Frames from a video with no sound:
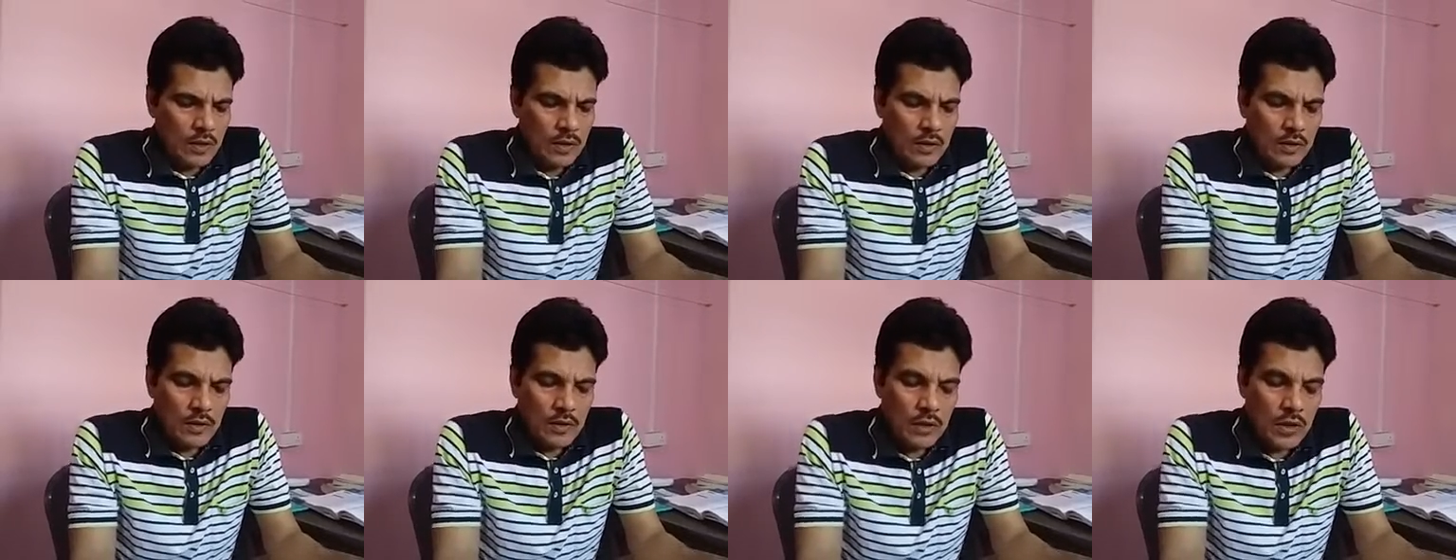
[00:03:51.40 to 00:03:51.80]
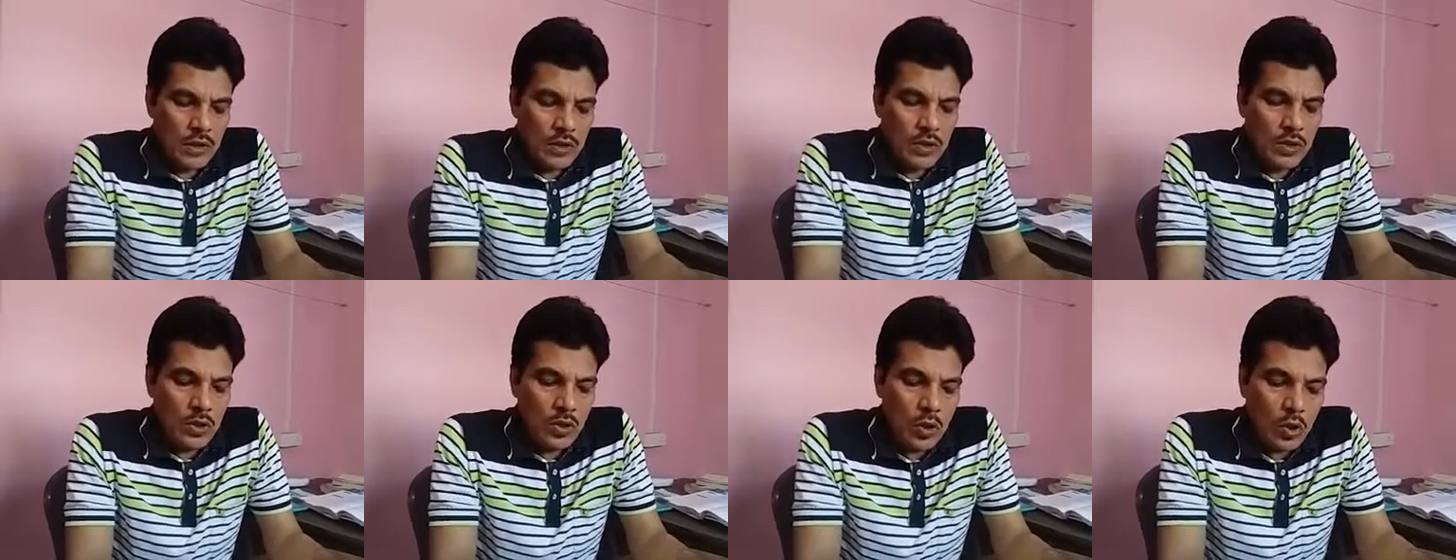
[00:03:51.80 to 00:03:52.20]

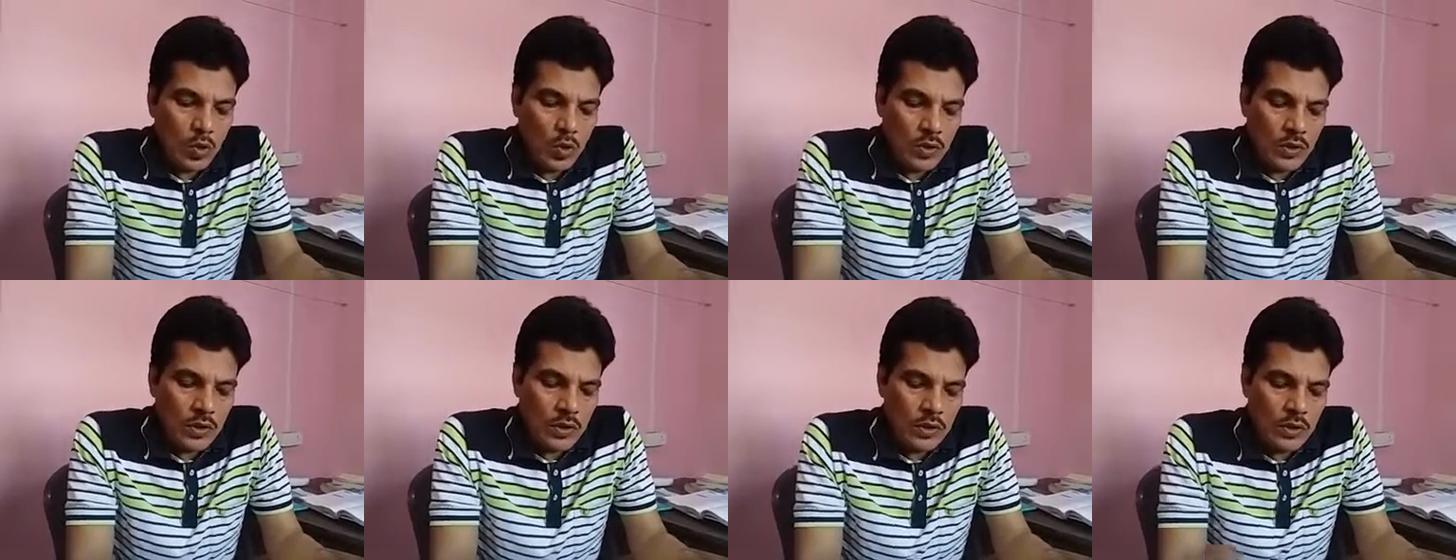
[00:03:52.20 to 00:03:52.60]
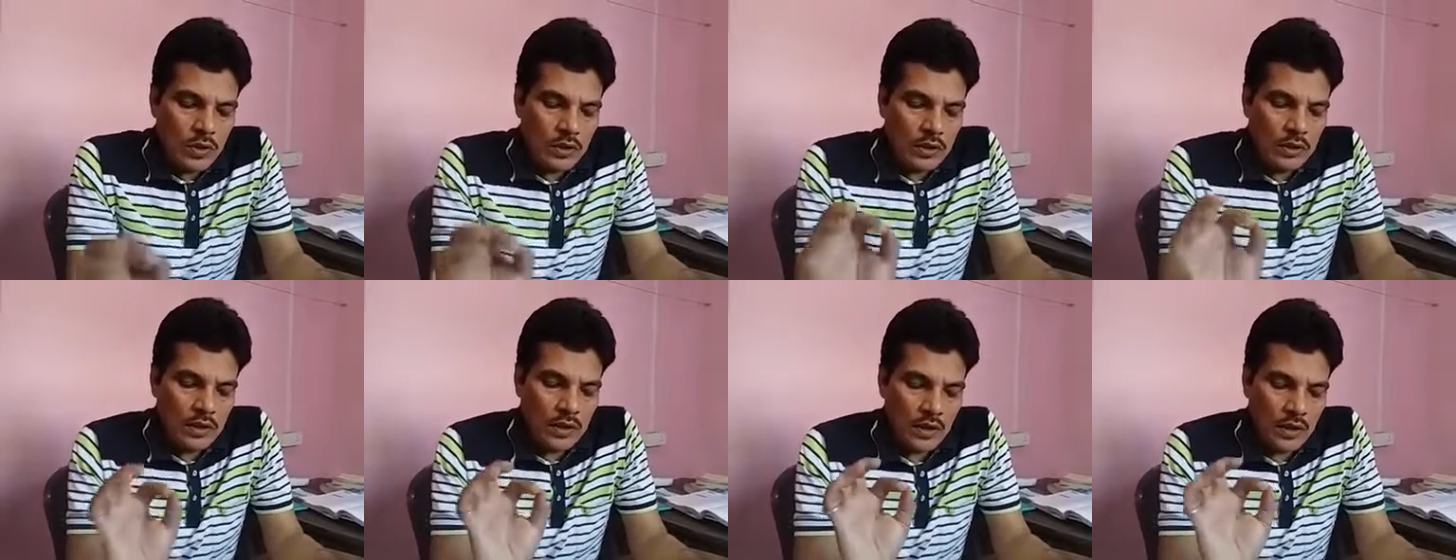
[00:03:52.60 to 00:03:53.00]
Then took
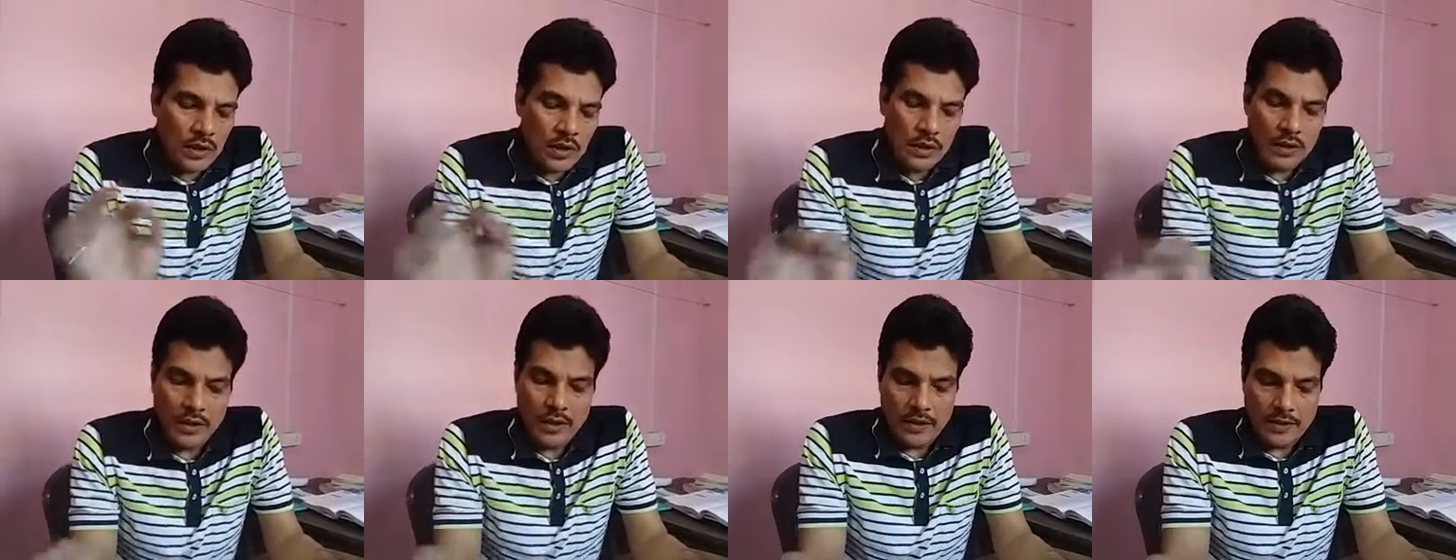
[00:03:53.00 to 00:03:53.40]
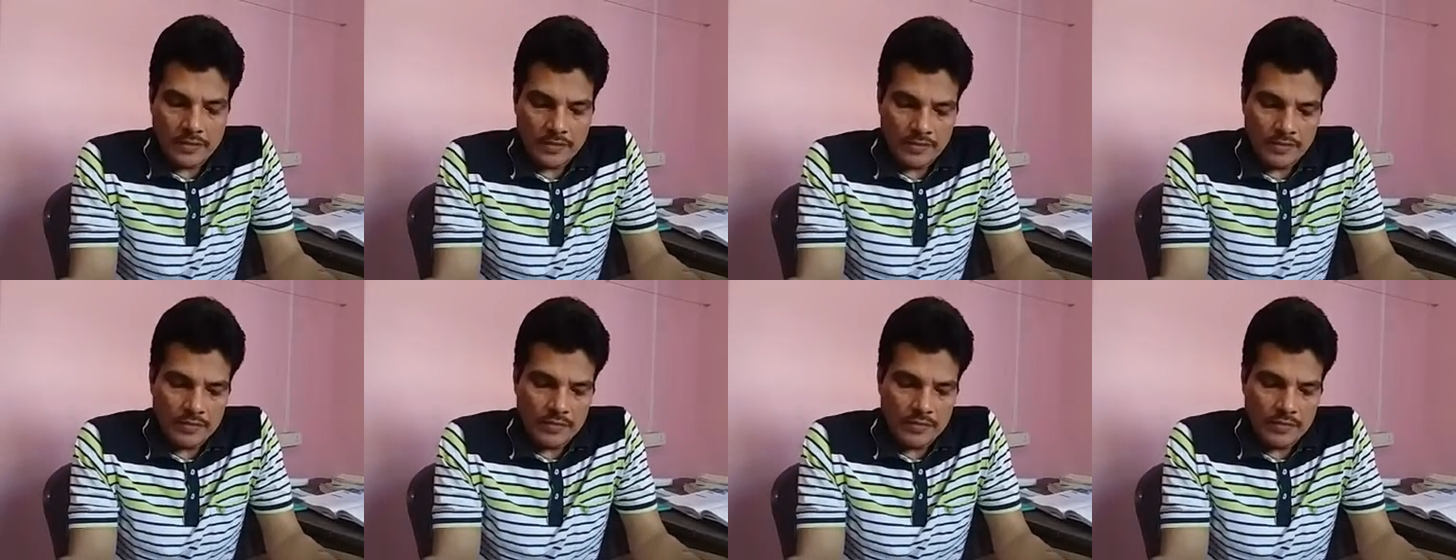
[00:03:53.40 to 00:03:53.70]
the other,